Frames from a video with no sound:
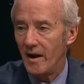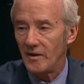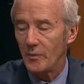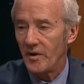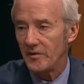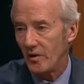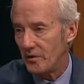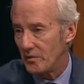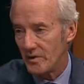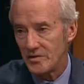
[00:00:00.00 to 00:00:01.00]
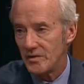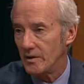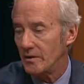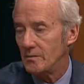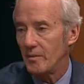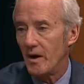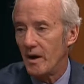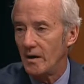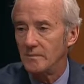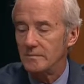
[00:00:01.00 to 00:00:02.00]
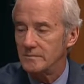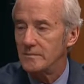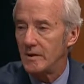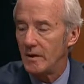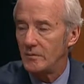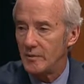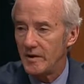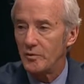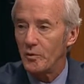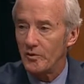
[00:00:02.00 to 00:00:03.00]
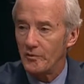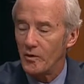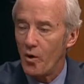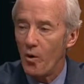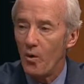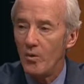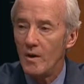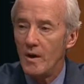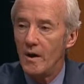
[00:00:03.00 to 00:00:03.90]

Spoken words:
as well as our traditional resource of coal.